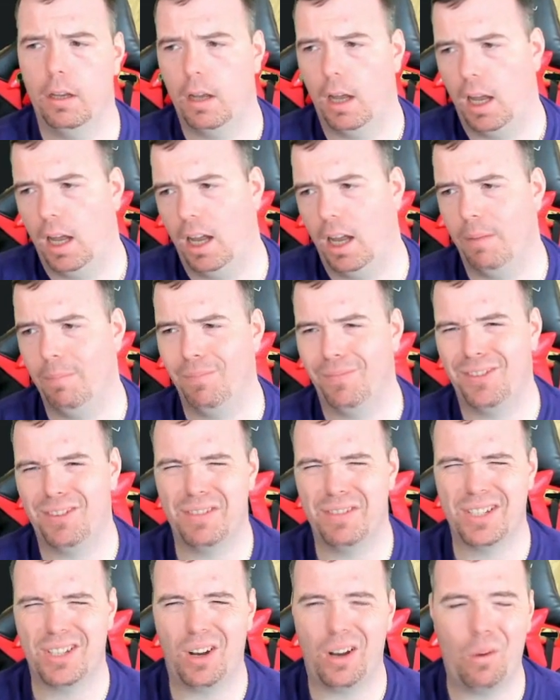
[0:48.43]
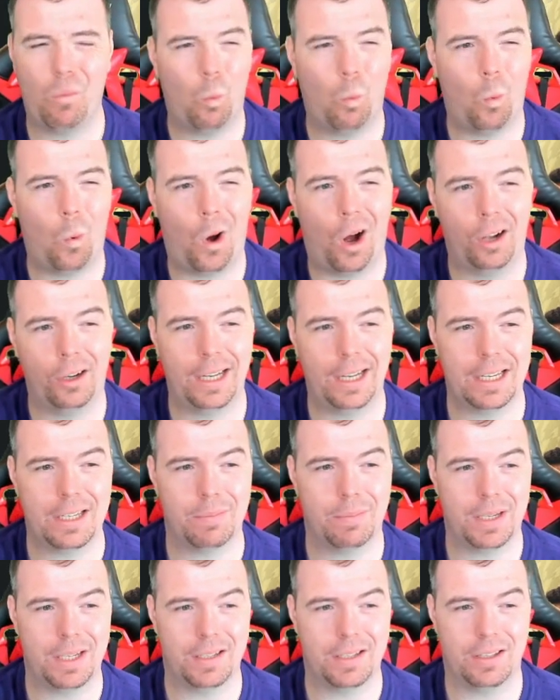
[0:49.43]
There is only one
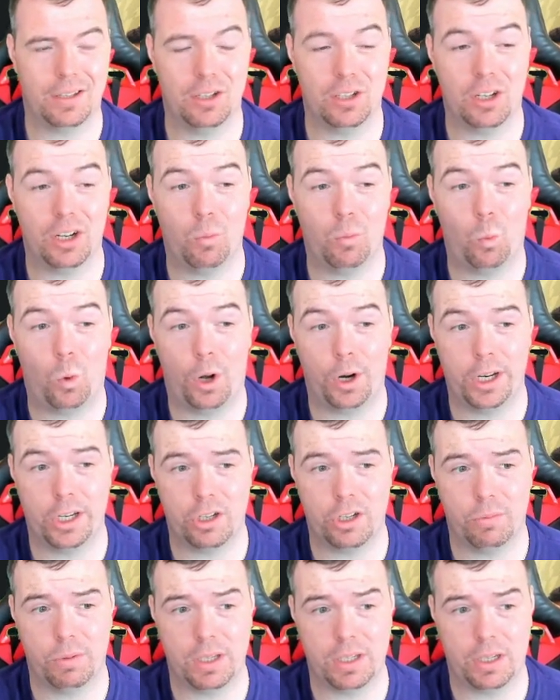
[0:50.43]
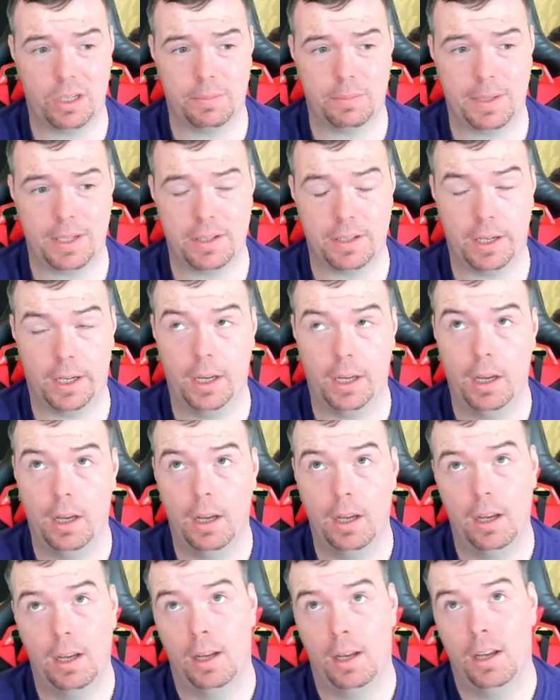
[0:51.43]
SBC. There's only one issue with this SBC.
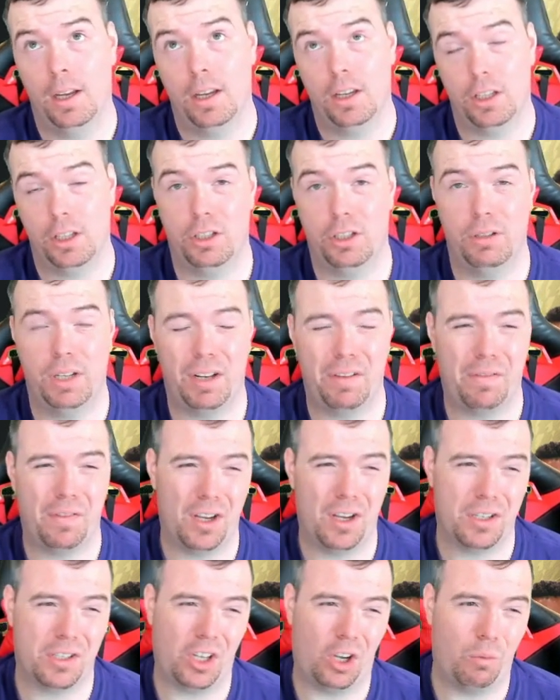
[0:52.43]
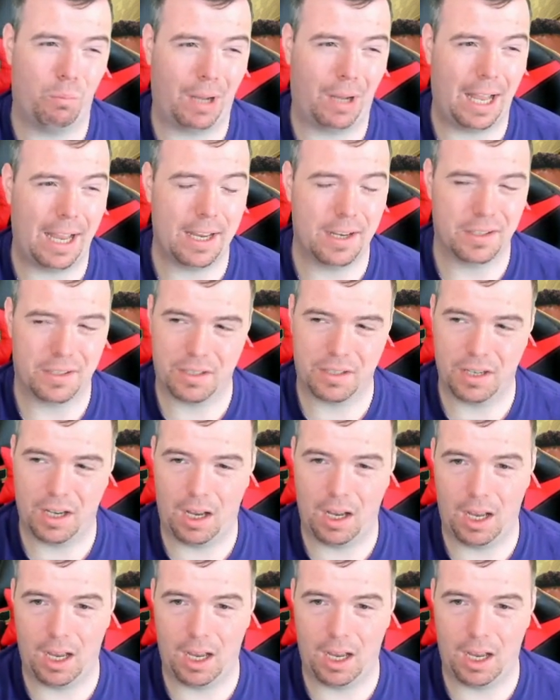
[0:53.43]
You do need first known players.